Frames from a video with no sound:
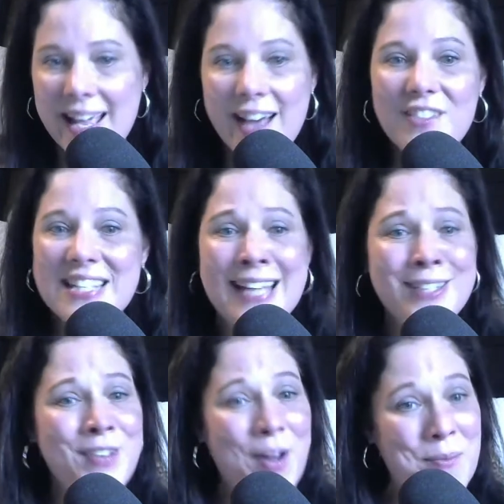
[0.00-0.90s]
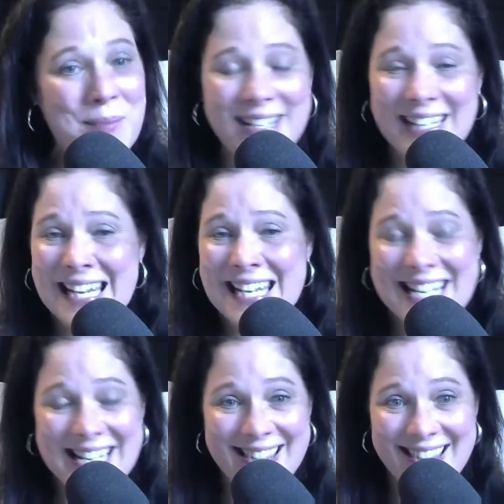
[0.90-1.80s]
Elvis had no money,
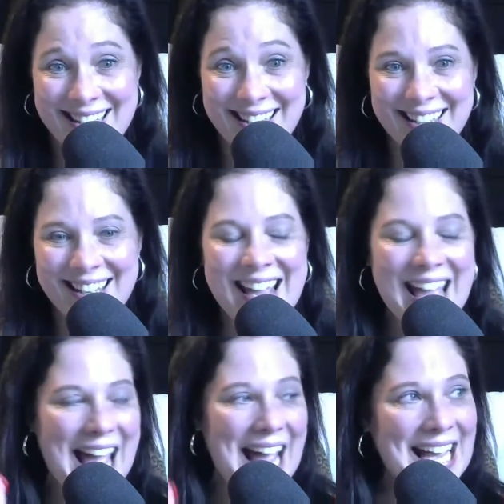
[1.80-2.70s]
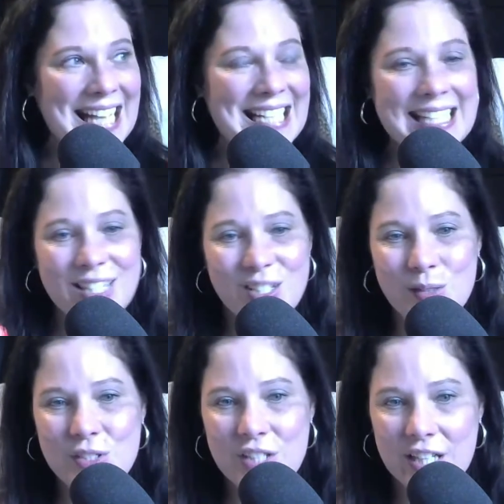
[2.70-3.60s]
nothing. And he
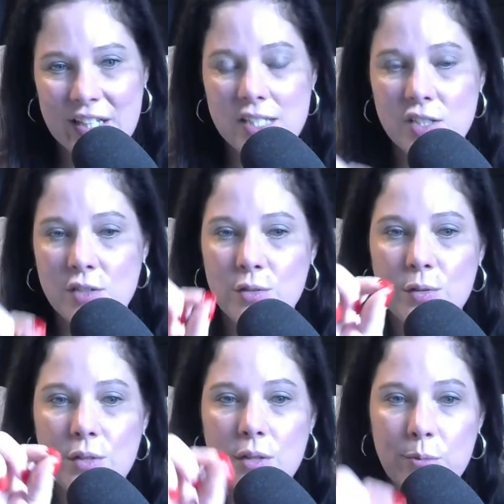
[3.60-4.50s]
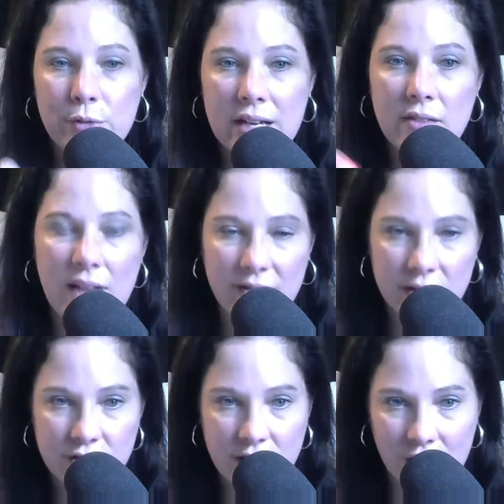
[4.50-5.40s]
told Jerry to bring
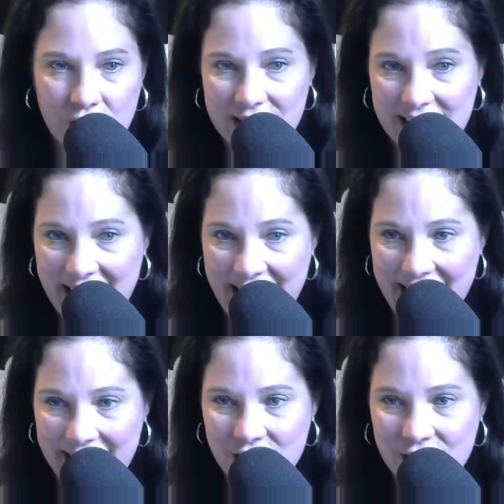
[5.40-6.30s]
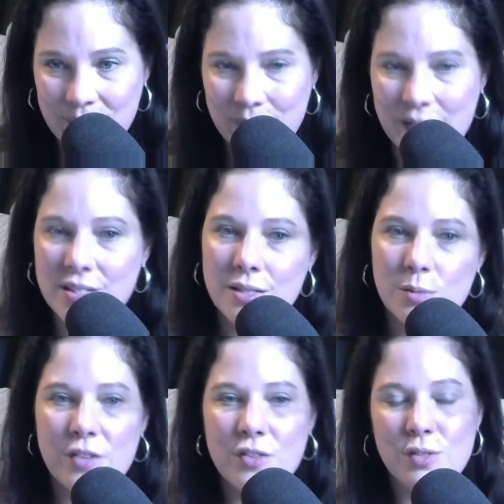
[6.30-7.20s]
$500 in cash. This is
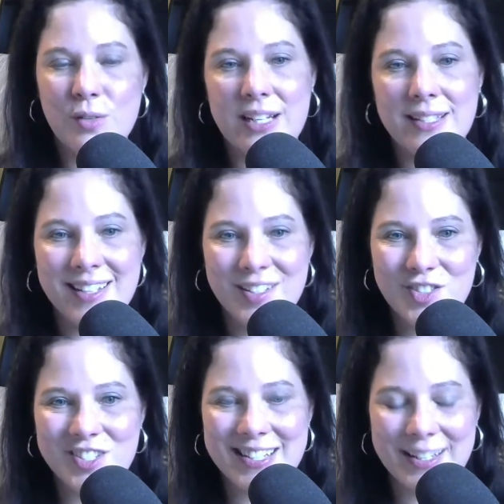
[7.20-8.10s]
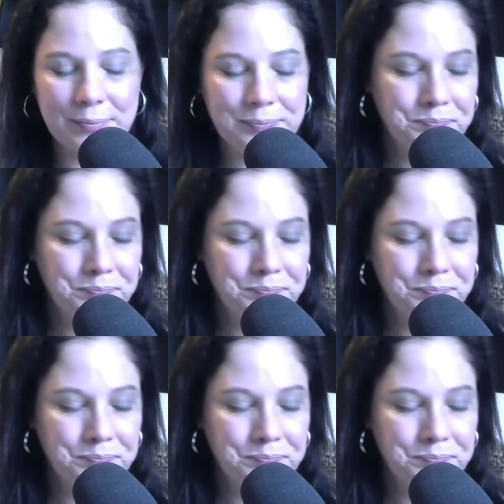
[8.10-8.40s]
where the story gets interesting.